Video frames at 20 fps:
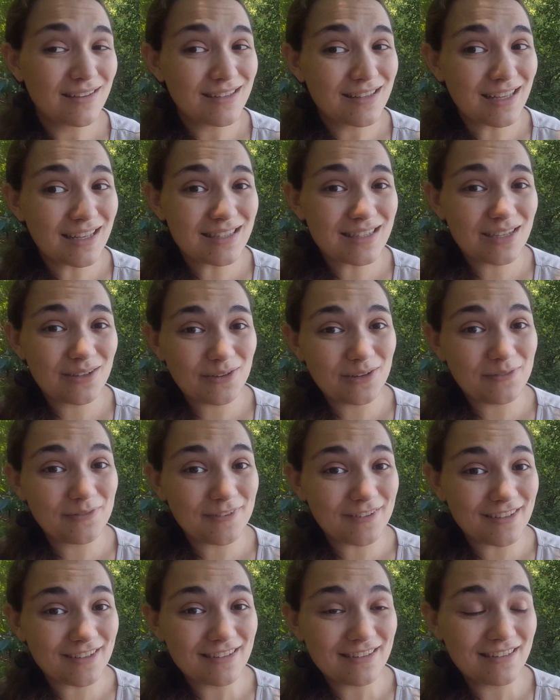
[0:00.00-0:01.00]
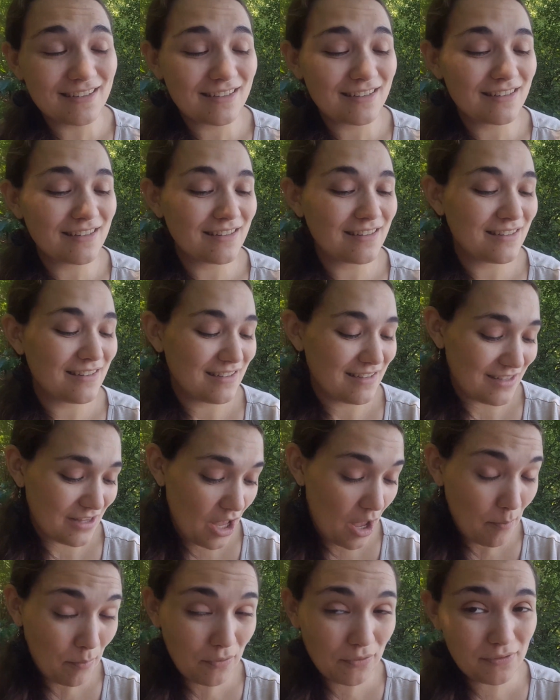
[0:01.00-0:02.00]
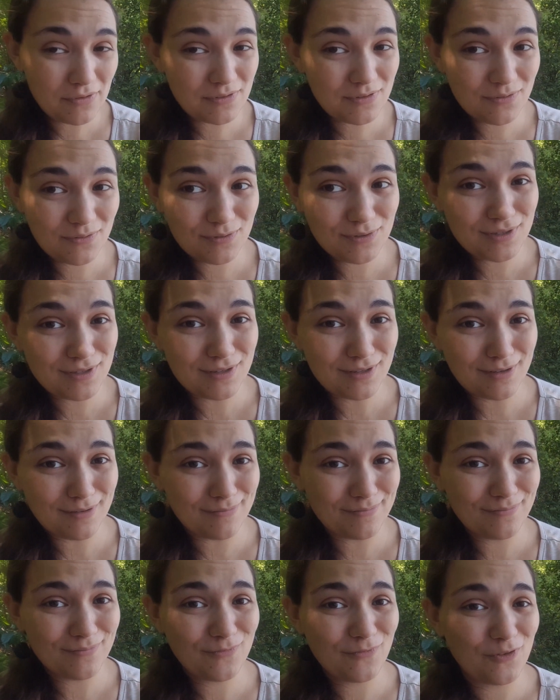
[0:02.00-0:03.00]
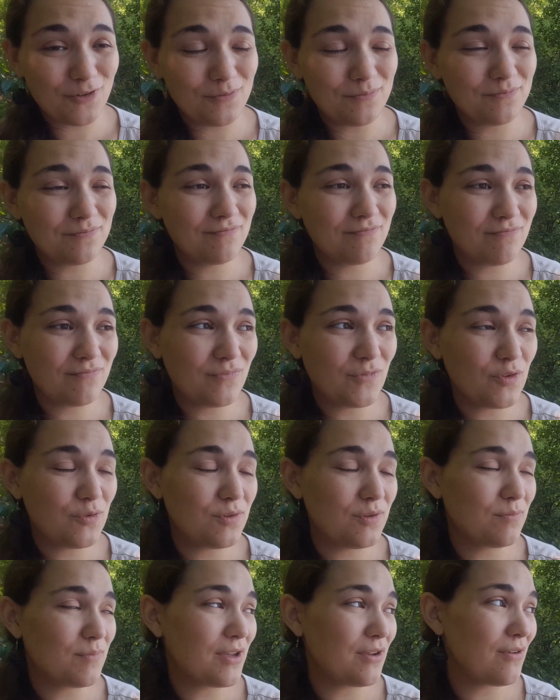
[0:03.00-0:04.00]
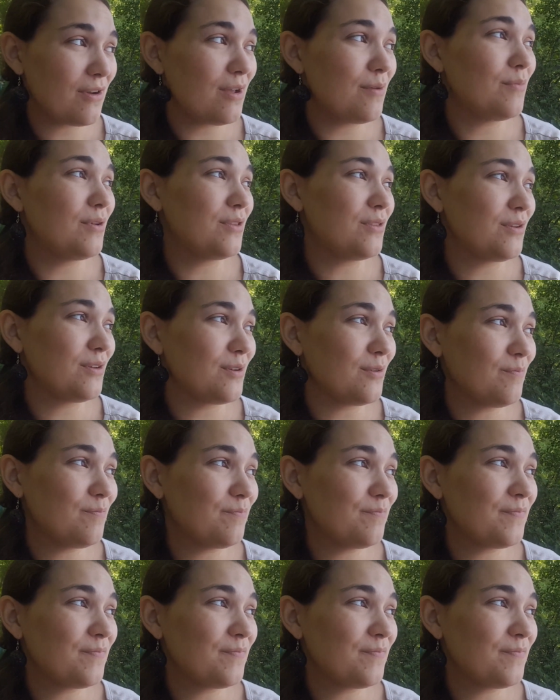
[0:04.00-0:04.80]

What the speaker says: That's how I feel. Not pearls of wisdom from losing my grandmother.